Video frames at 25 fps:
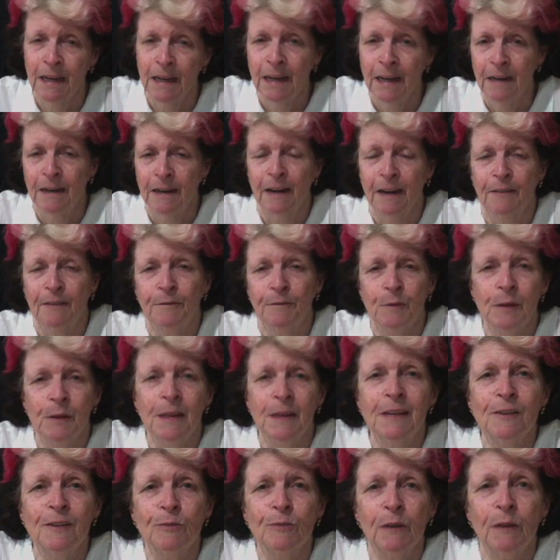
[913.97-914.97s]
Now with
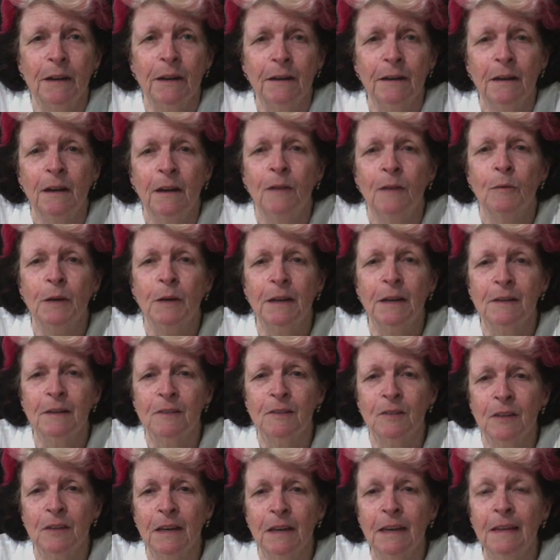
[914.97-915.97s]
this one, we can
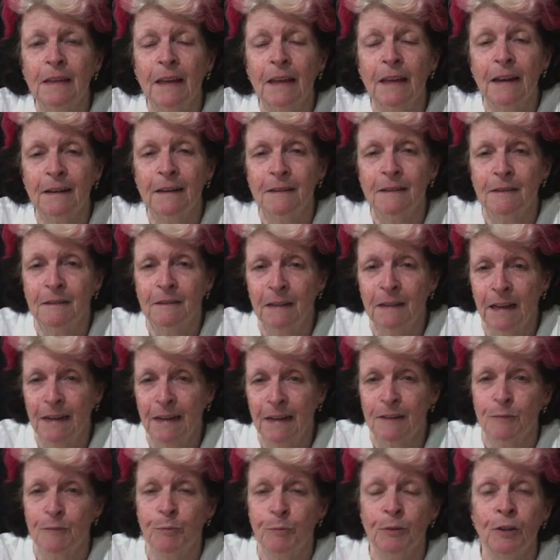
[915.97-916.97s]
see that it's
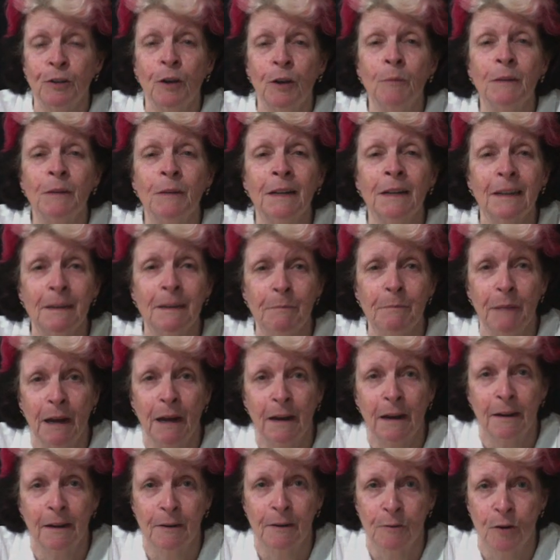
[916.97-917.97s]
predominantly bark
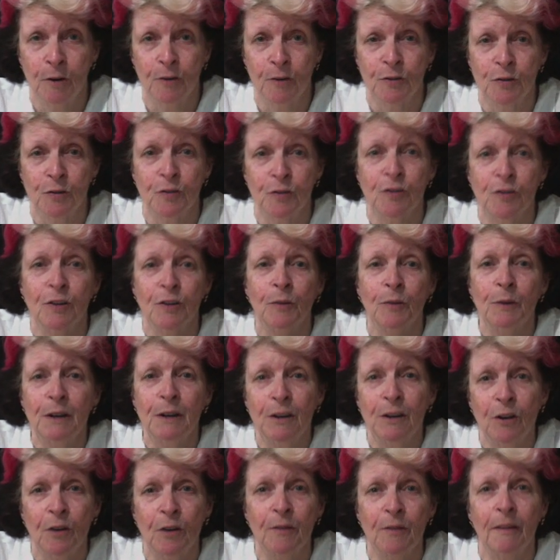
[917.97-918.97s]
and roses, so we
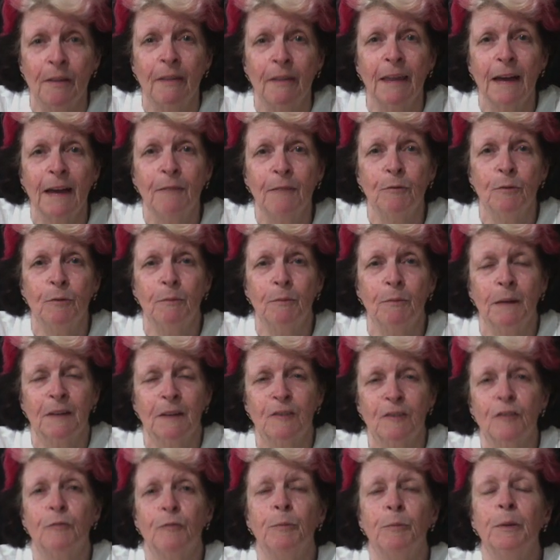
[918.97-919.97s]
know that must
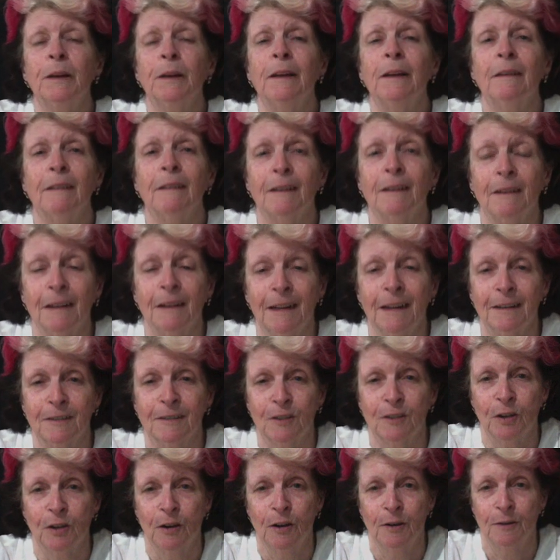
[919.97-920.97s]
have been the class
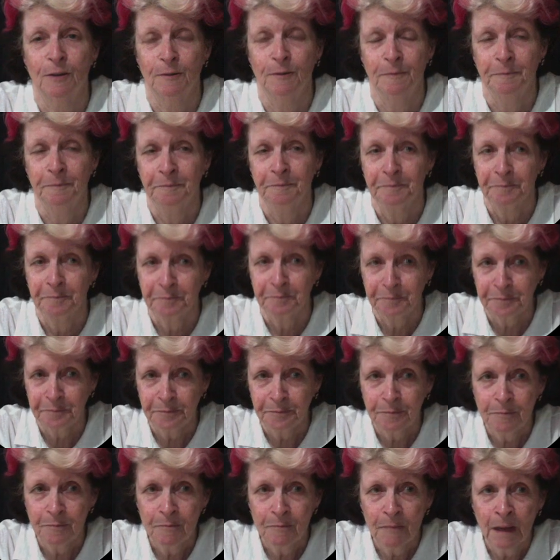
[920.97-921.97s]
title.
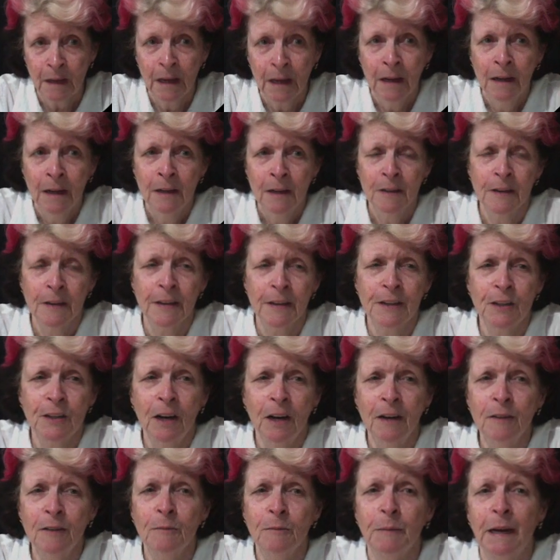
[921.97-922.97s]
So the
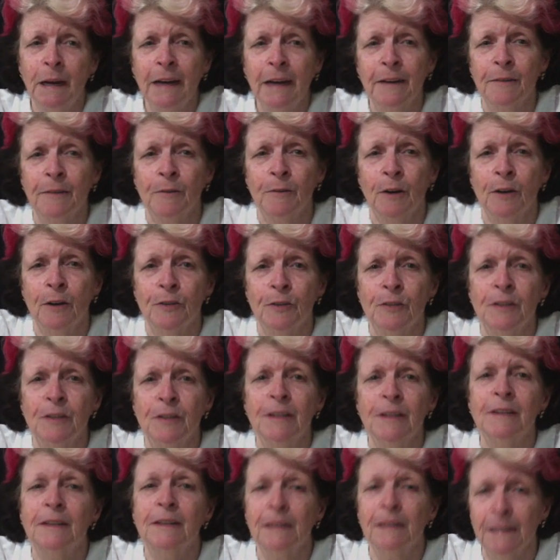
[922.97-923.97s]
title Bark and Roses is
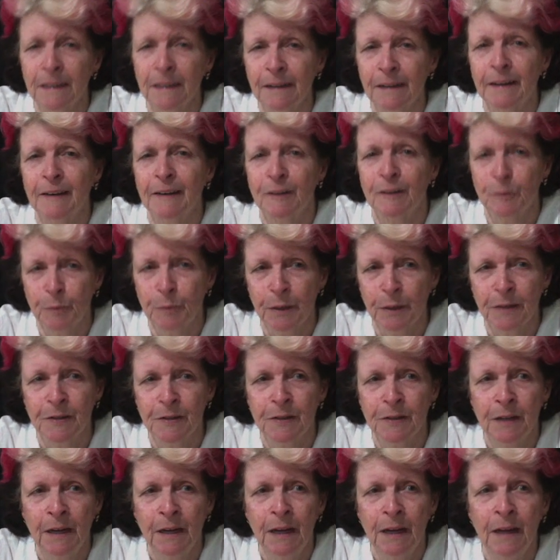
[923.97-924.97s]
clearly expressed.
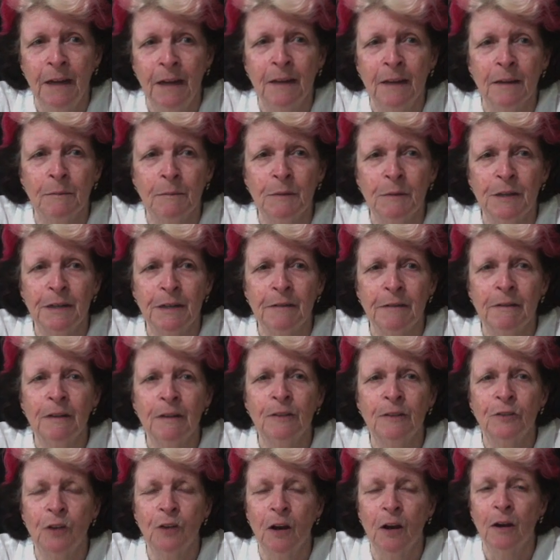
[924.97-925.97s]
The material
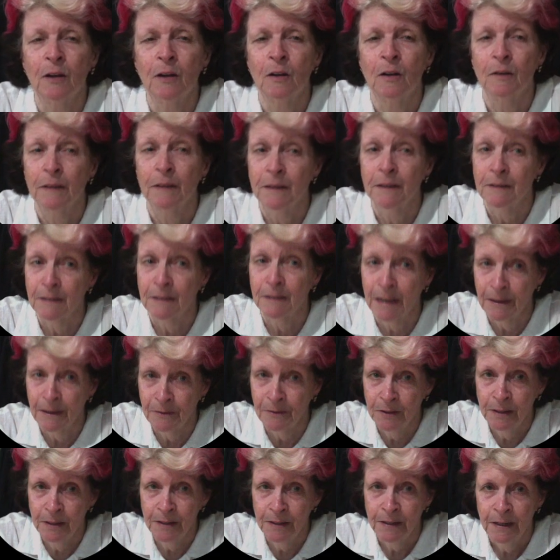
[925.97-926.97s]
dialogue is
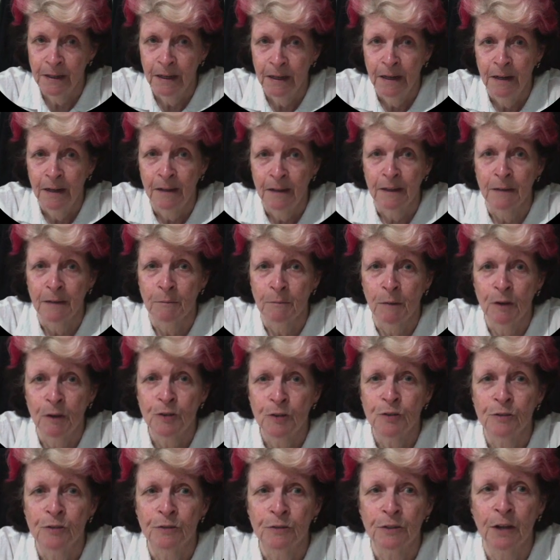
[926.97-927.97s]
evident. The
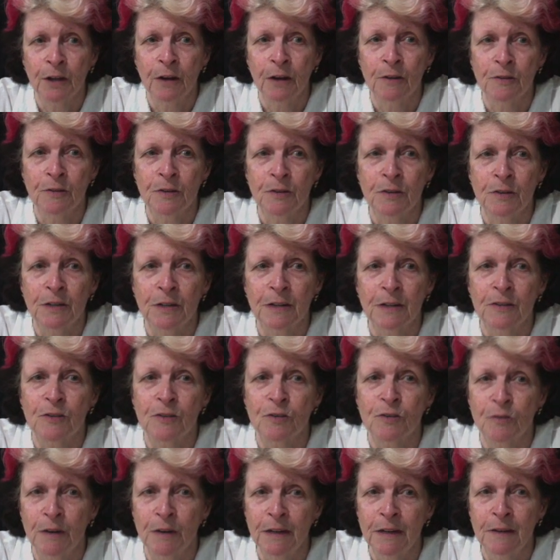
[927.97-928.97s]
emotional tone suggests
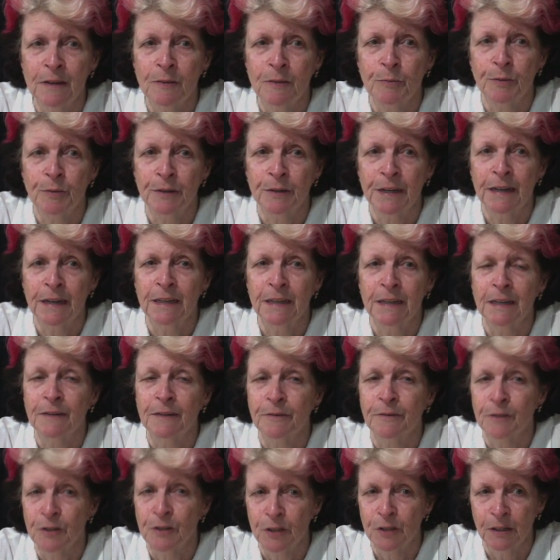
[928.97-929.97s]
strength, protecting
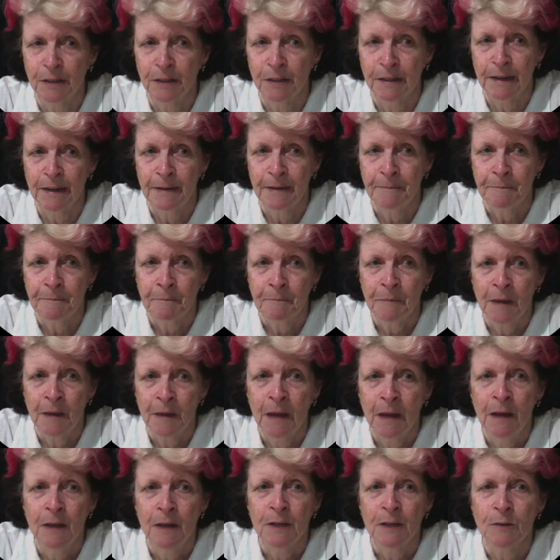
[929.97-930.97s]
fragility.
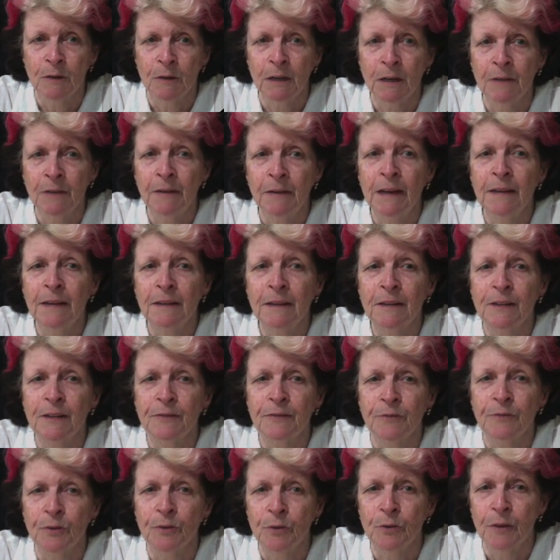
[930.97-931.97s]
To elevate this
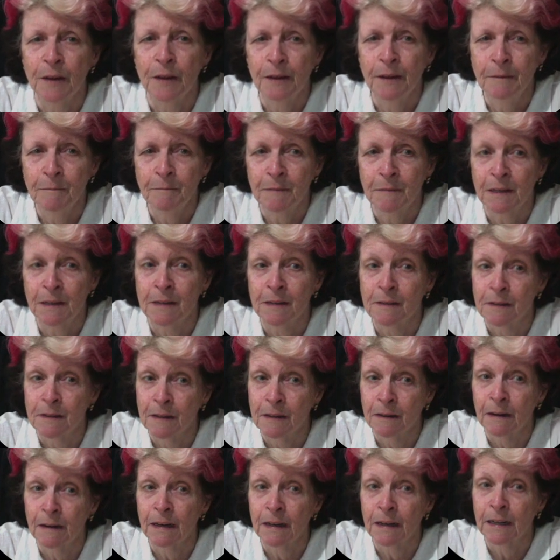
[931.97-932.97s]
further, consider
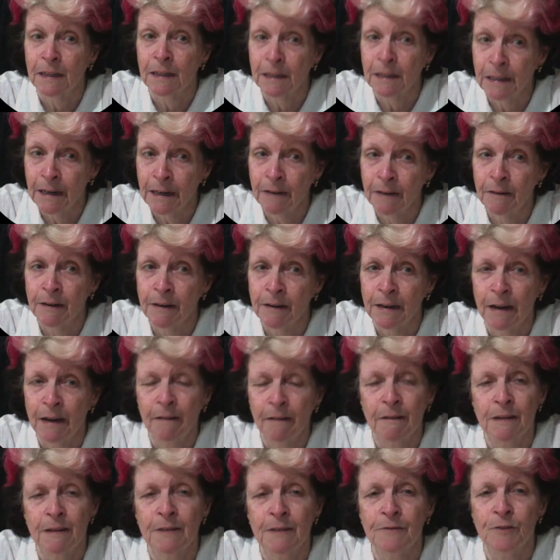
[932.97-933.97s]
a clearer
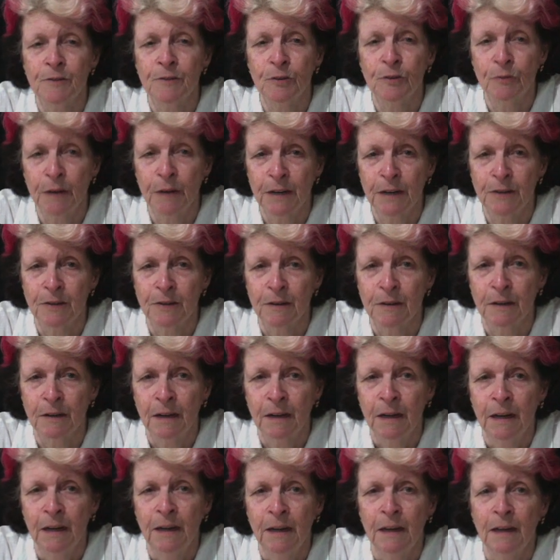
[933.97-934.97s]
narrative direction.
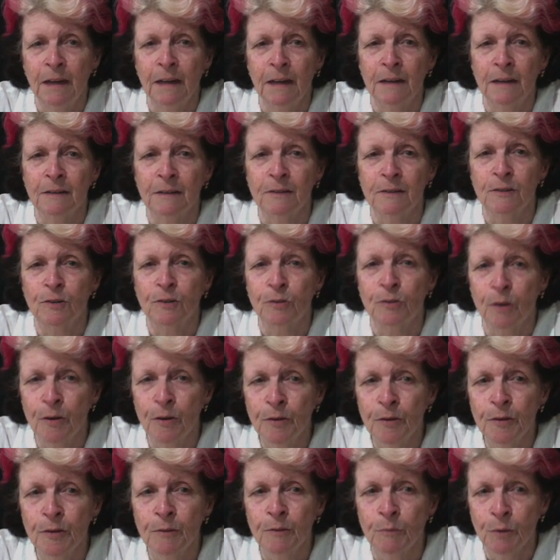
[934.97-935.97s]
Is it
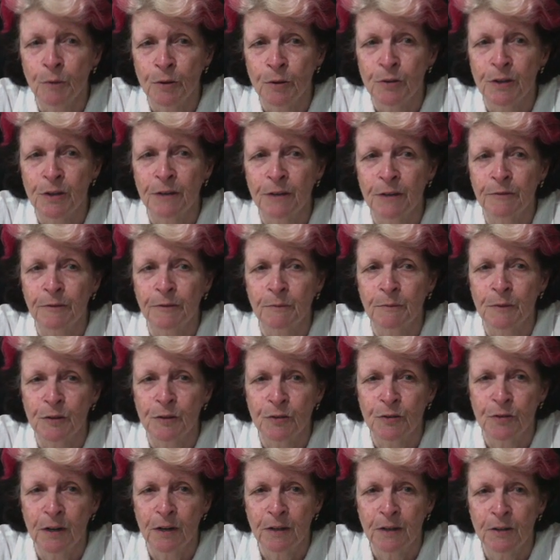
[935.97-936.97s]
growth emerging from the
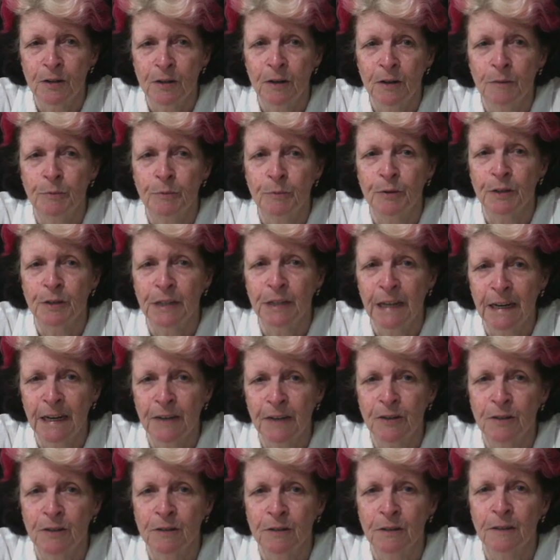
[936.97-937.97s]
structure,
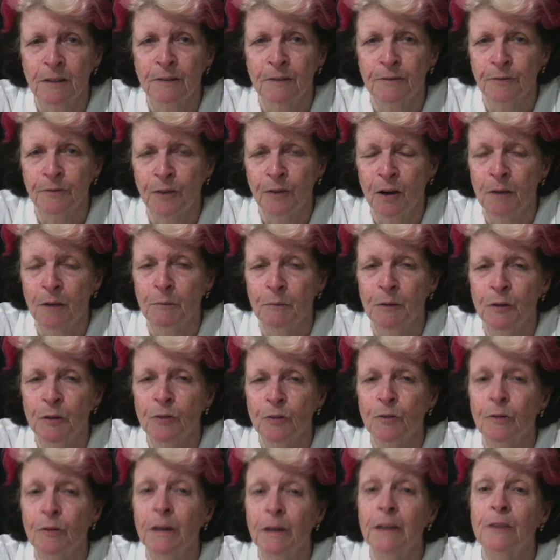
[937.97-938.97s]
protection, confinement,
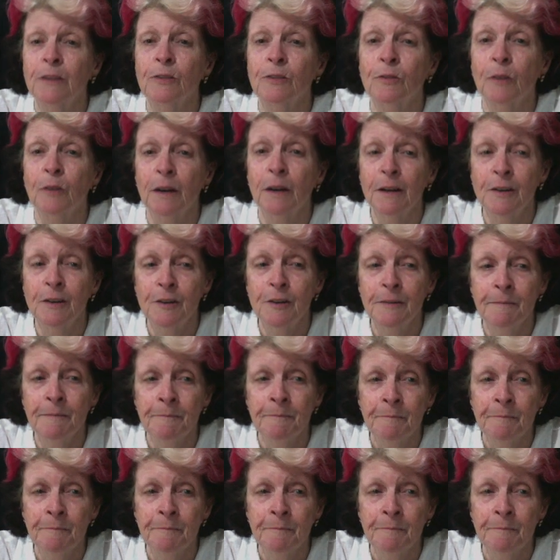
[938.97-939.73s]
or integration?